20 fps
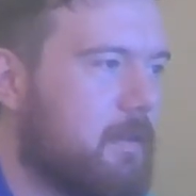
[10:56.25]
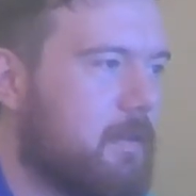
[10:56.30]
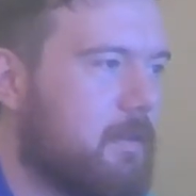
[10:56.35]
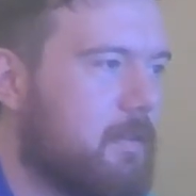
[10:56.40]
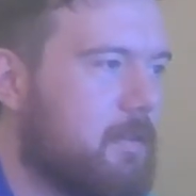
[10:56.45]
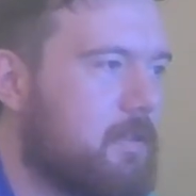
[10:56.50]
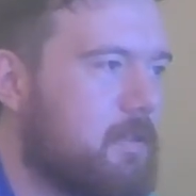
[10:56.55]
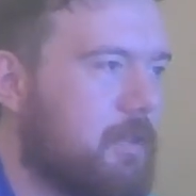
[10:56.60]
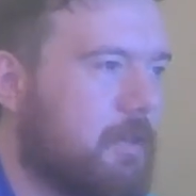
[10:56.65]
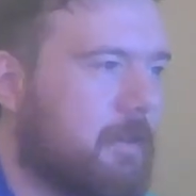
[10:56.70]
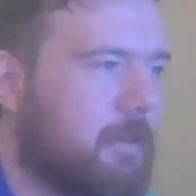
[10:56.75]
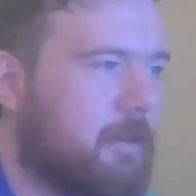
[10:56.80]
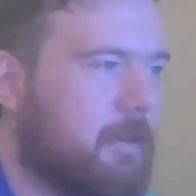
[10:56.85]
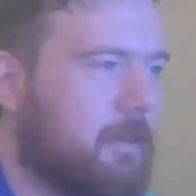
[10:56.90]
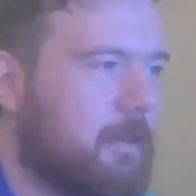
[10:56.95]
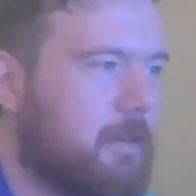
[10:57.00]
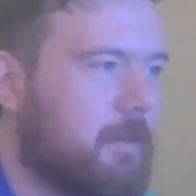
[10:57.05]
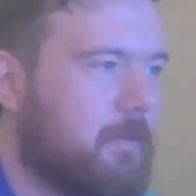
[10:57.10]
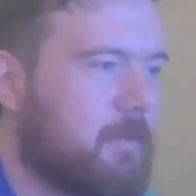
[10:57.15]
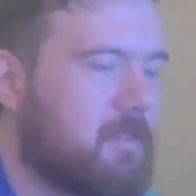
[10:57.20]

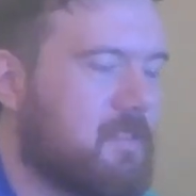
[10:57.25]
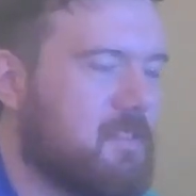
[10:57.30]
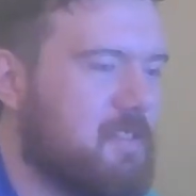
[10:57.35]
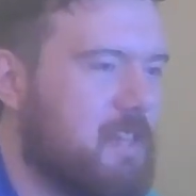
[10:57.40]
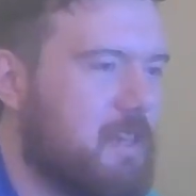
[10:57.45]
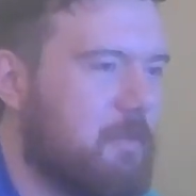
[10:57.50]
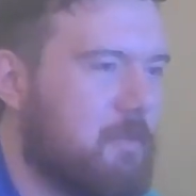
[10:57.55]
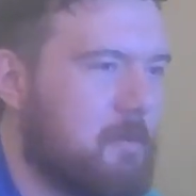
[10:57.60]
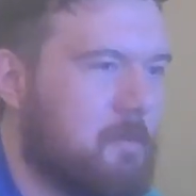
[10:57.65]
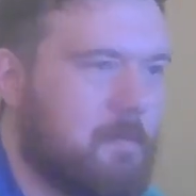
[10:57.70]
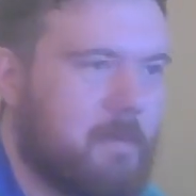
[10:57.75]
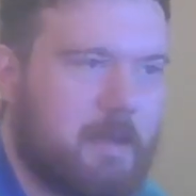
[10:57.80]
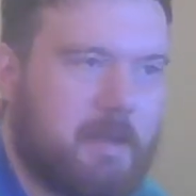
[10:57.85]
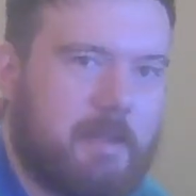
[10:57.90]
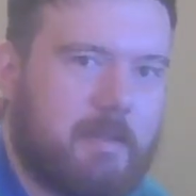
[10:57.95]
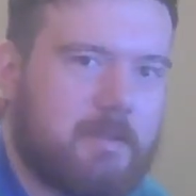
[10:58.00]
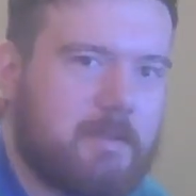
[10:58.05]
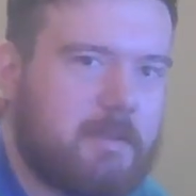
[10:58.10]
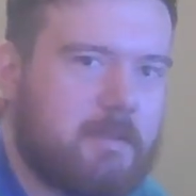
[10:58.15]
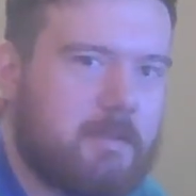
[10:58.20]
Shigaraki was never
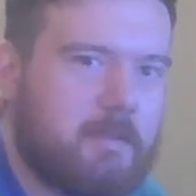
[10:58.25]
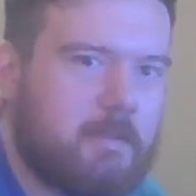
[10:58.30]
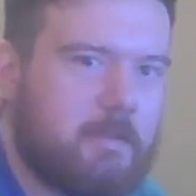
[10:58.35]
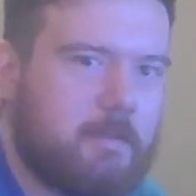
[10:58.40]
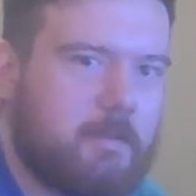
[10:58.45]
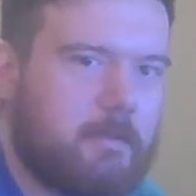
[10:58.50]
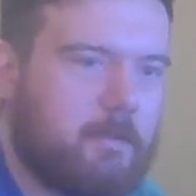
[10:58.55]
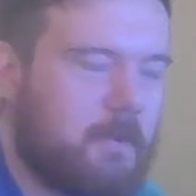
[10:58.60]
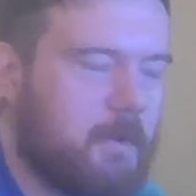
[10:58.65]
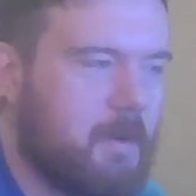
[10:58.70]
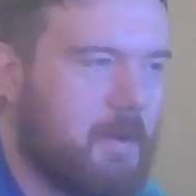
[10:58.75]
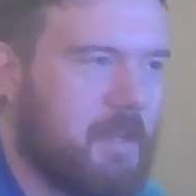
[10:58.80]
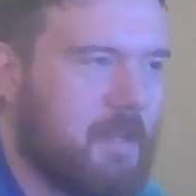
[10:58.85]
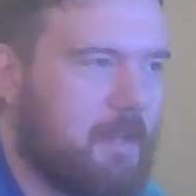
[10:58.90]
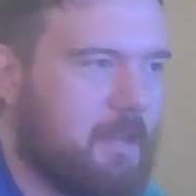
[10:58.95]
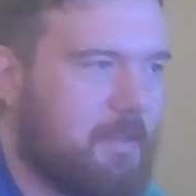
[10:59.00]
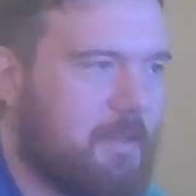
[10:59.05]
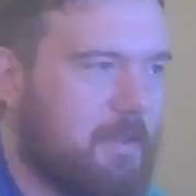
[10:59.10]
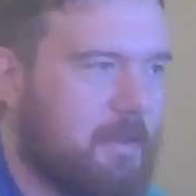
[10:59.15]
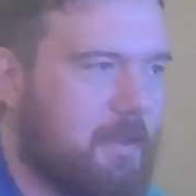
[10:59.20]
meant for
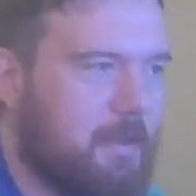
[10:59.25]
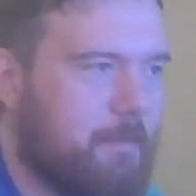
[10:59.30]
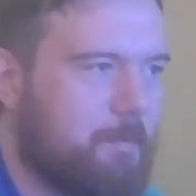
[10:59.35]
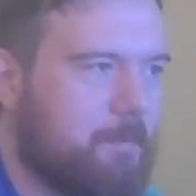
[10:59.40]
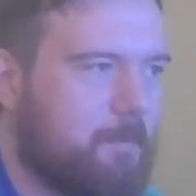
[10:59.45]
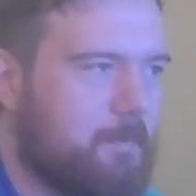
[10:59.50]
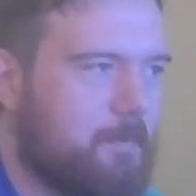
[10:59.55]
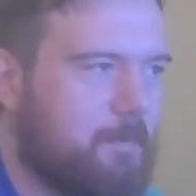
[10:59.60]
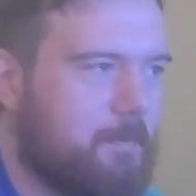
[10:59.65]
anything,